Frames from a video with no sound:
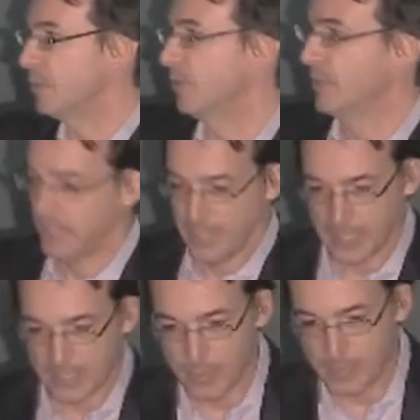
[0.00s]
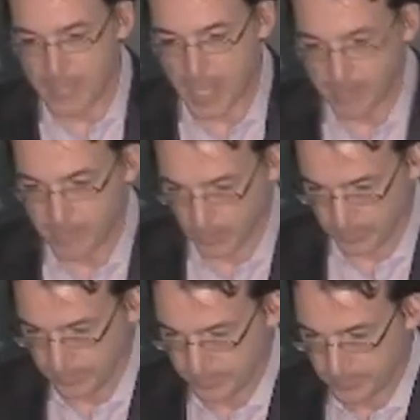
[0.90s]
I'll give you the
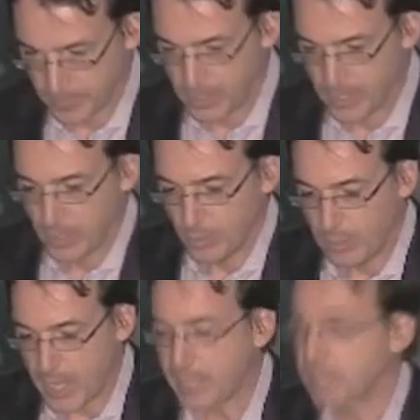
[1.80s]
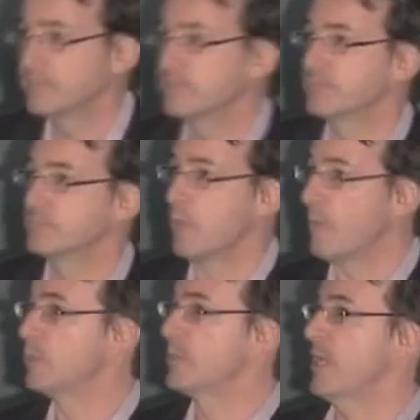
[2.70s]
behavior. We lack
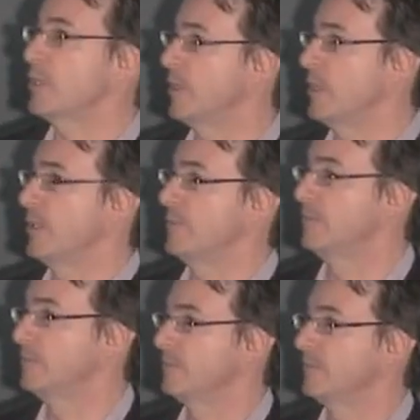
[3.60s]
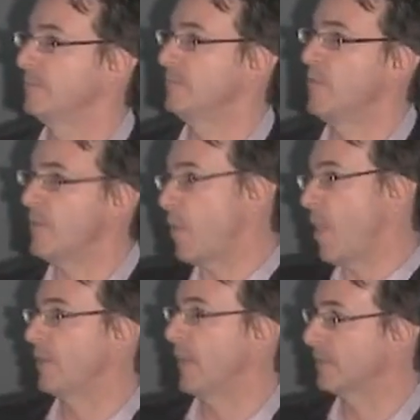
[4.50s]
robots that actually
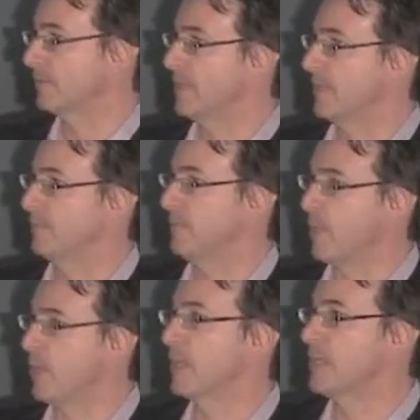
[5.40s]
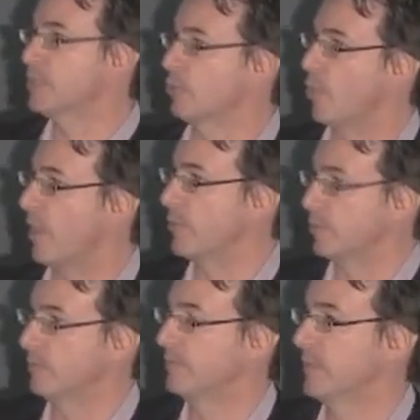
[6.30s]
move around like the American Ninja
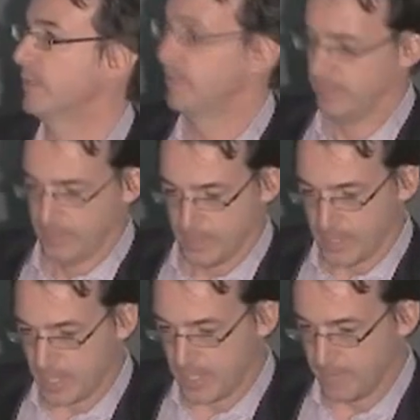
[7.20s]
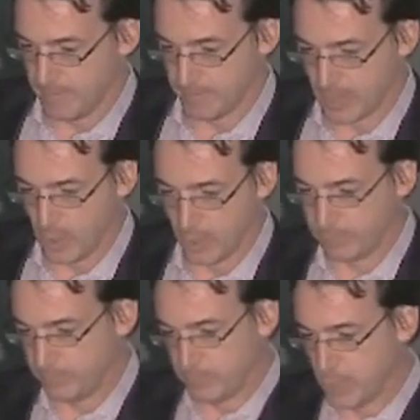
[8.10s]
Warrior,
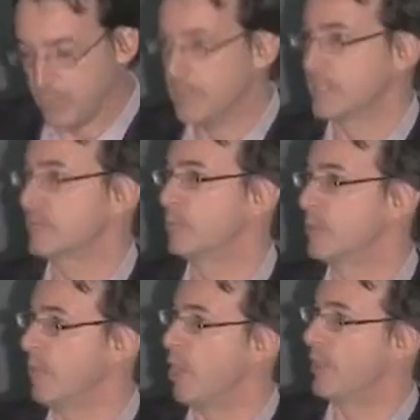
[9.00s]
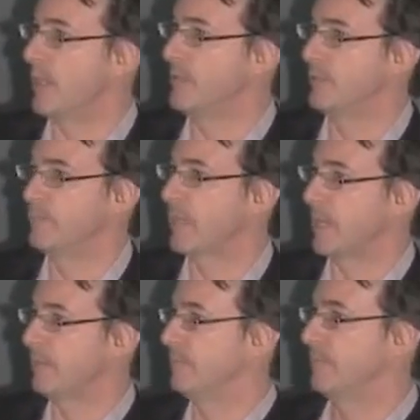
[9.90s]
or humans put them on
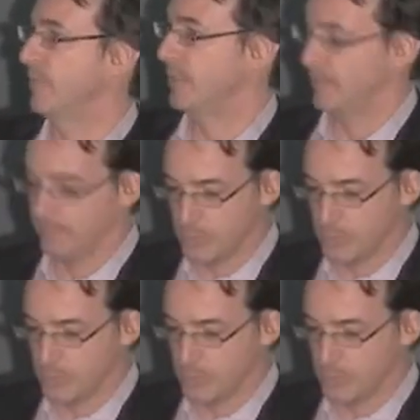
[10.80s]
and become